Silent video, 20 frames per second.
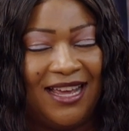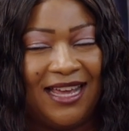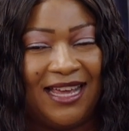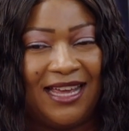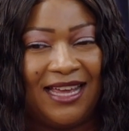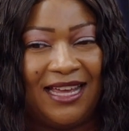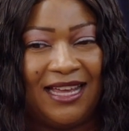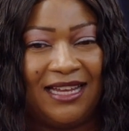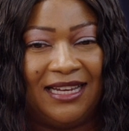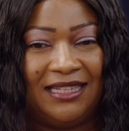
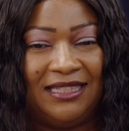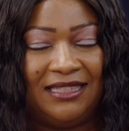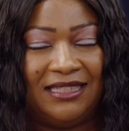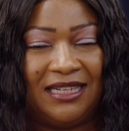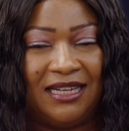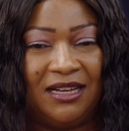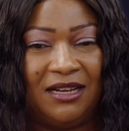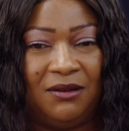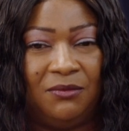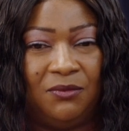And
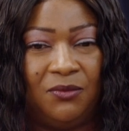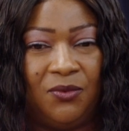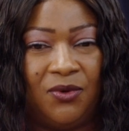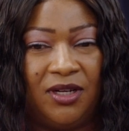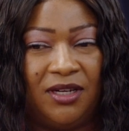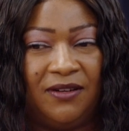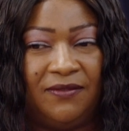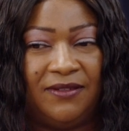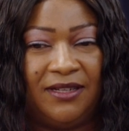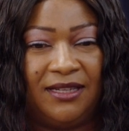
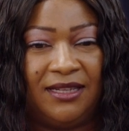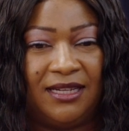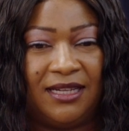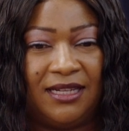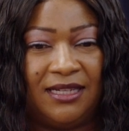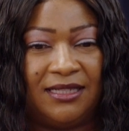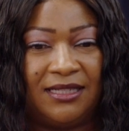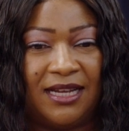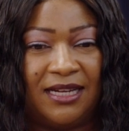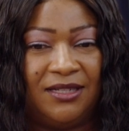one of the
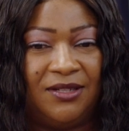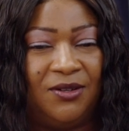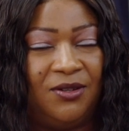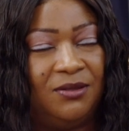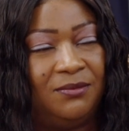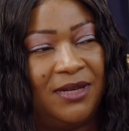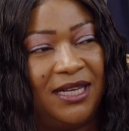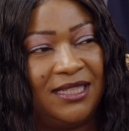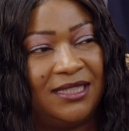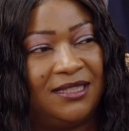things I
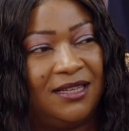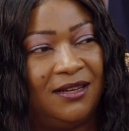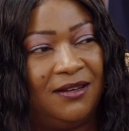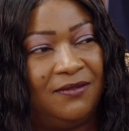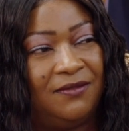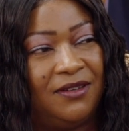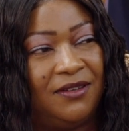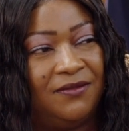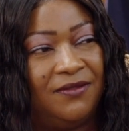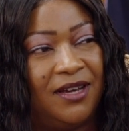told
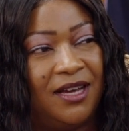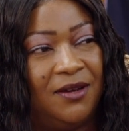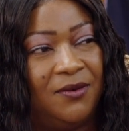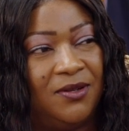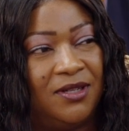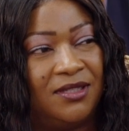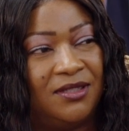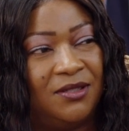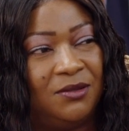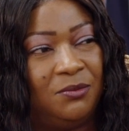myself, if I
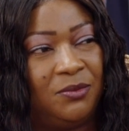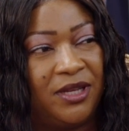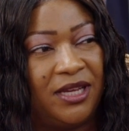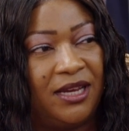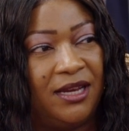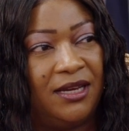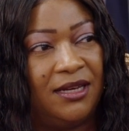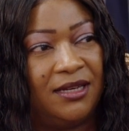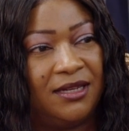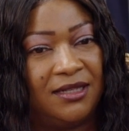was to be
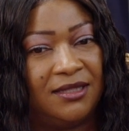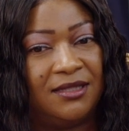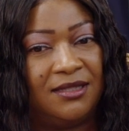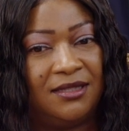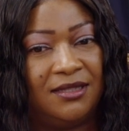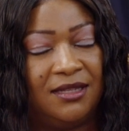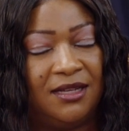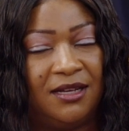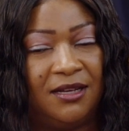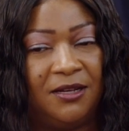in
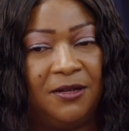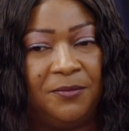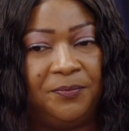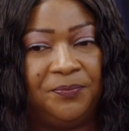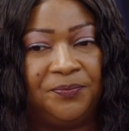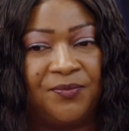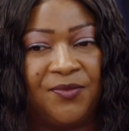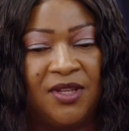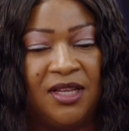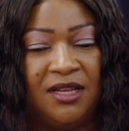this
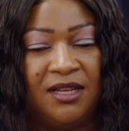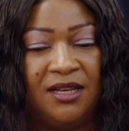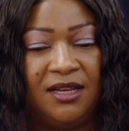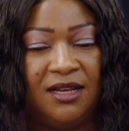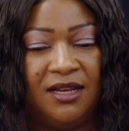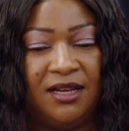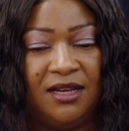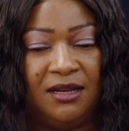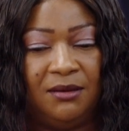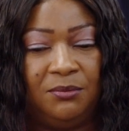
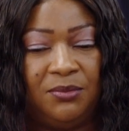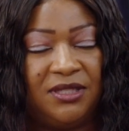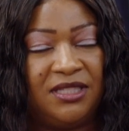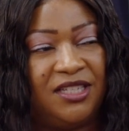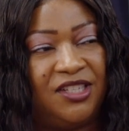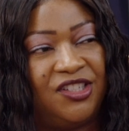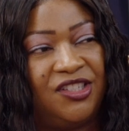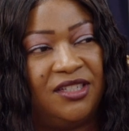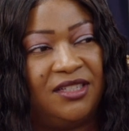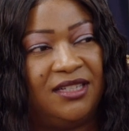
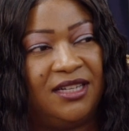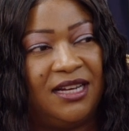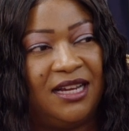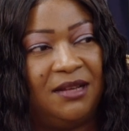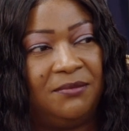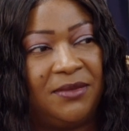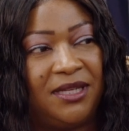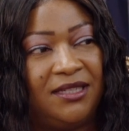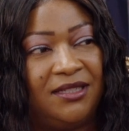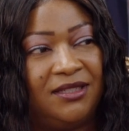position that
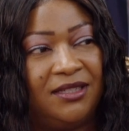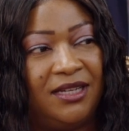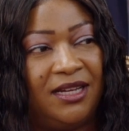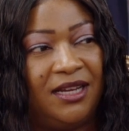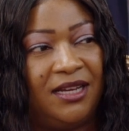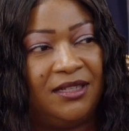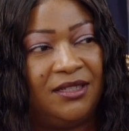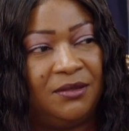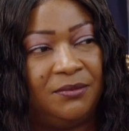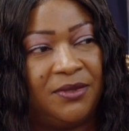I'm in
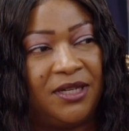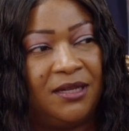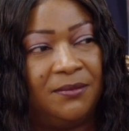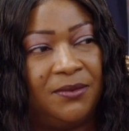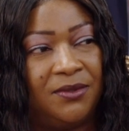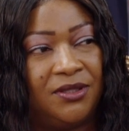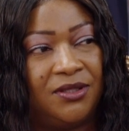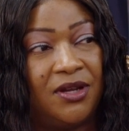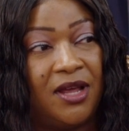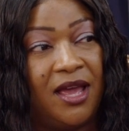today, to be
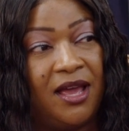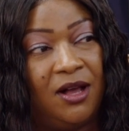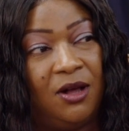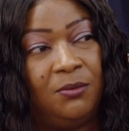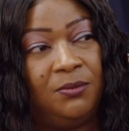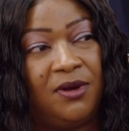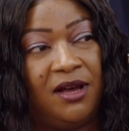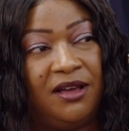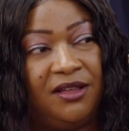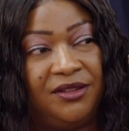able to
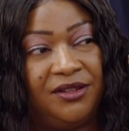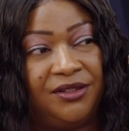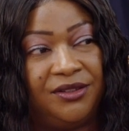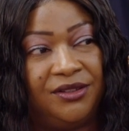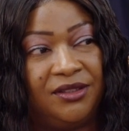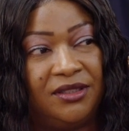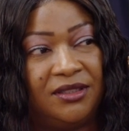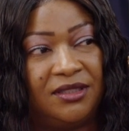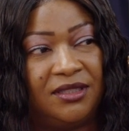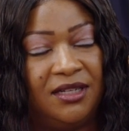help
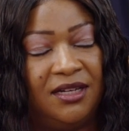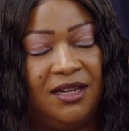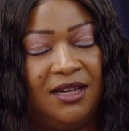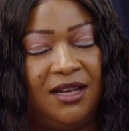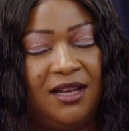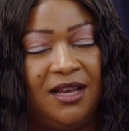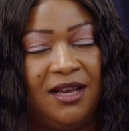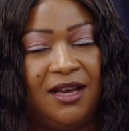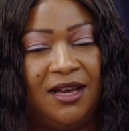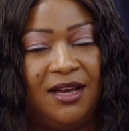others.
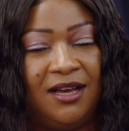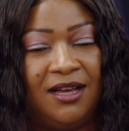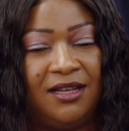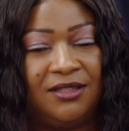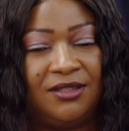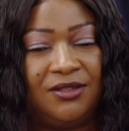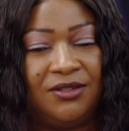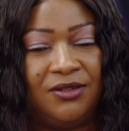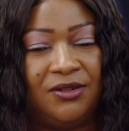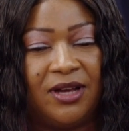
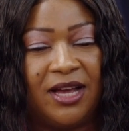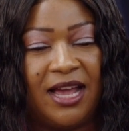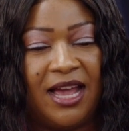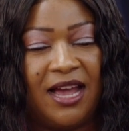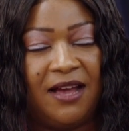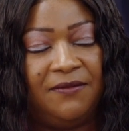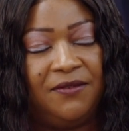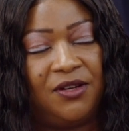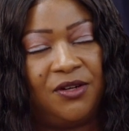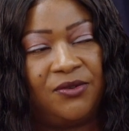So I
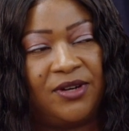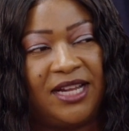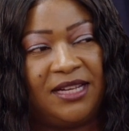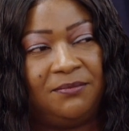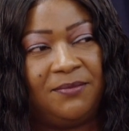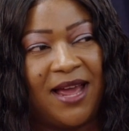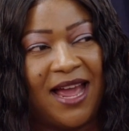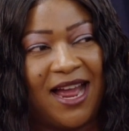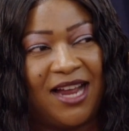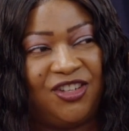have a
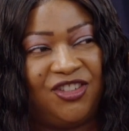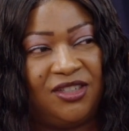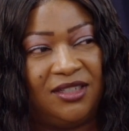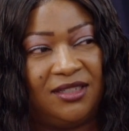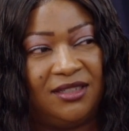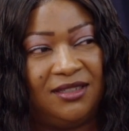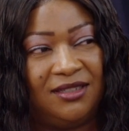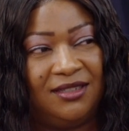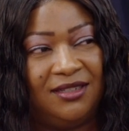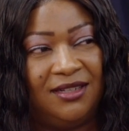great
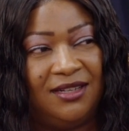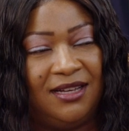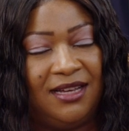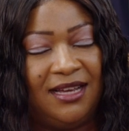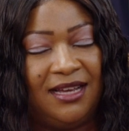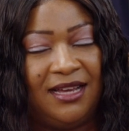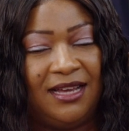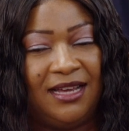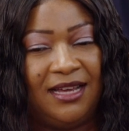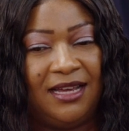passion
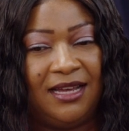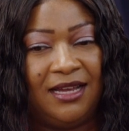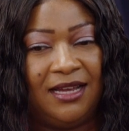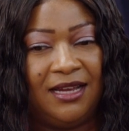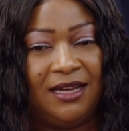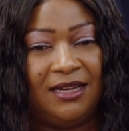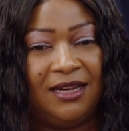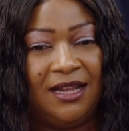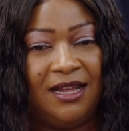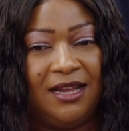
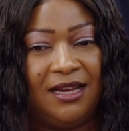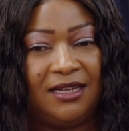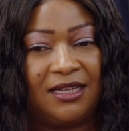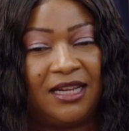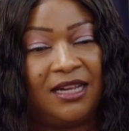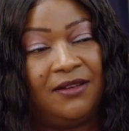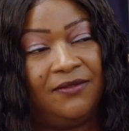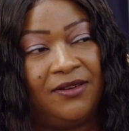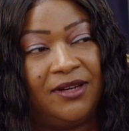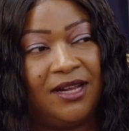in
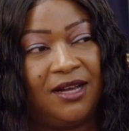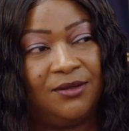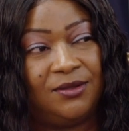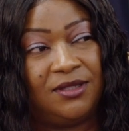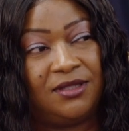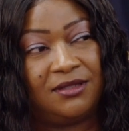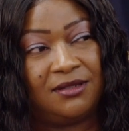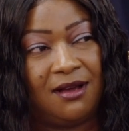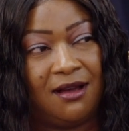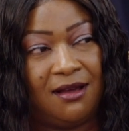giving
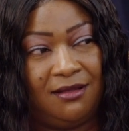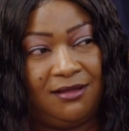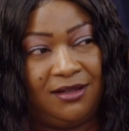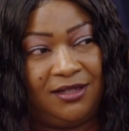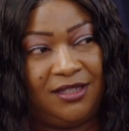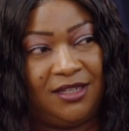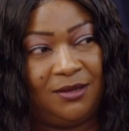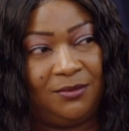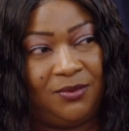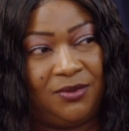out
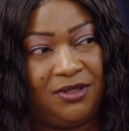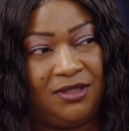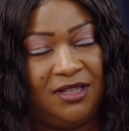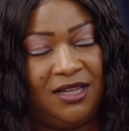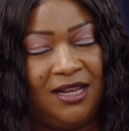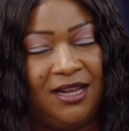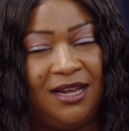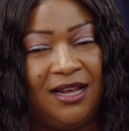scholarships.